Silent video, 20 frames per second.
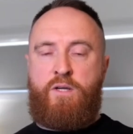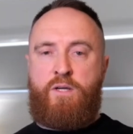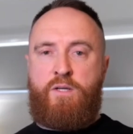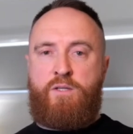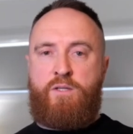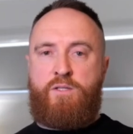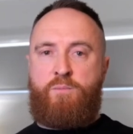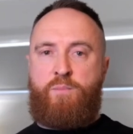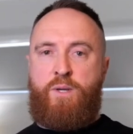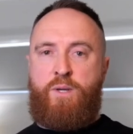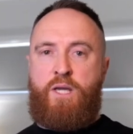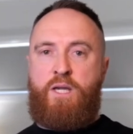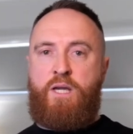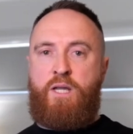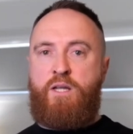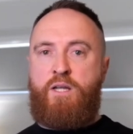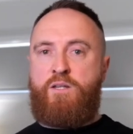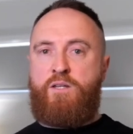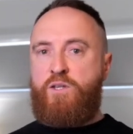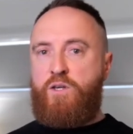To being
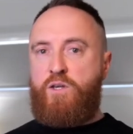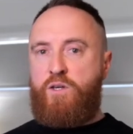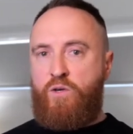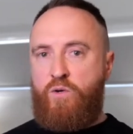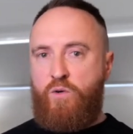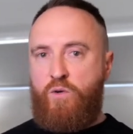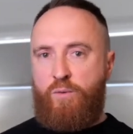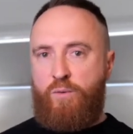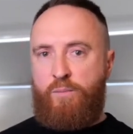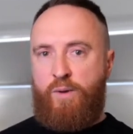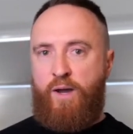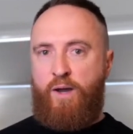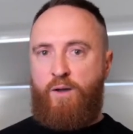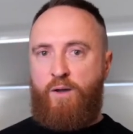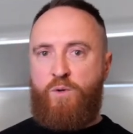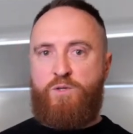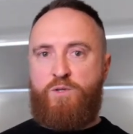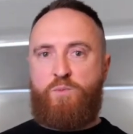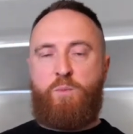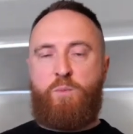an insecure man,
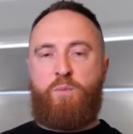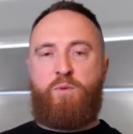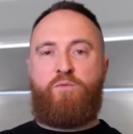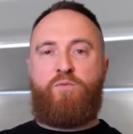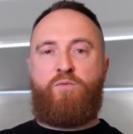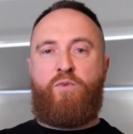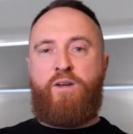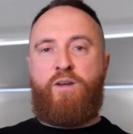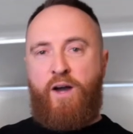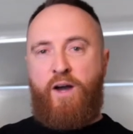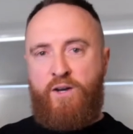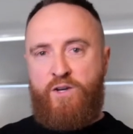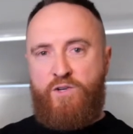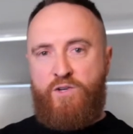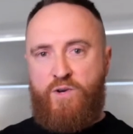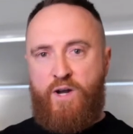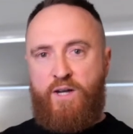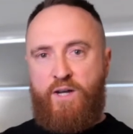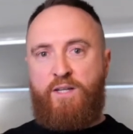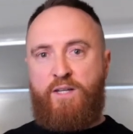which women find
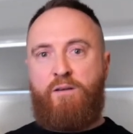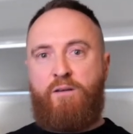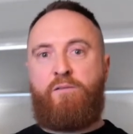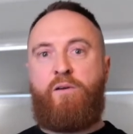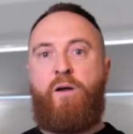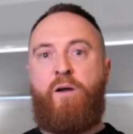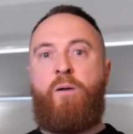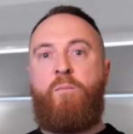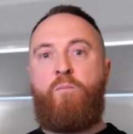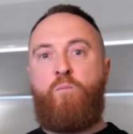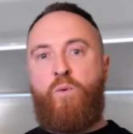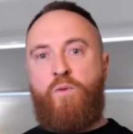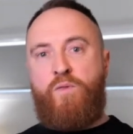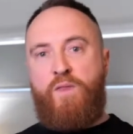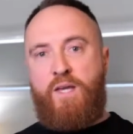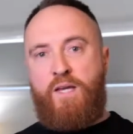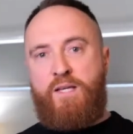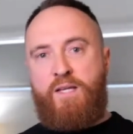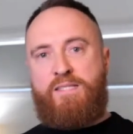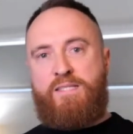unattractive, with the
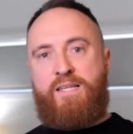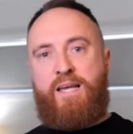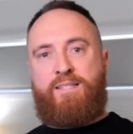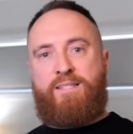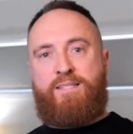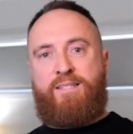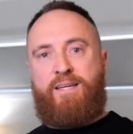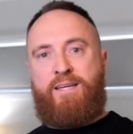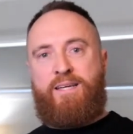exact...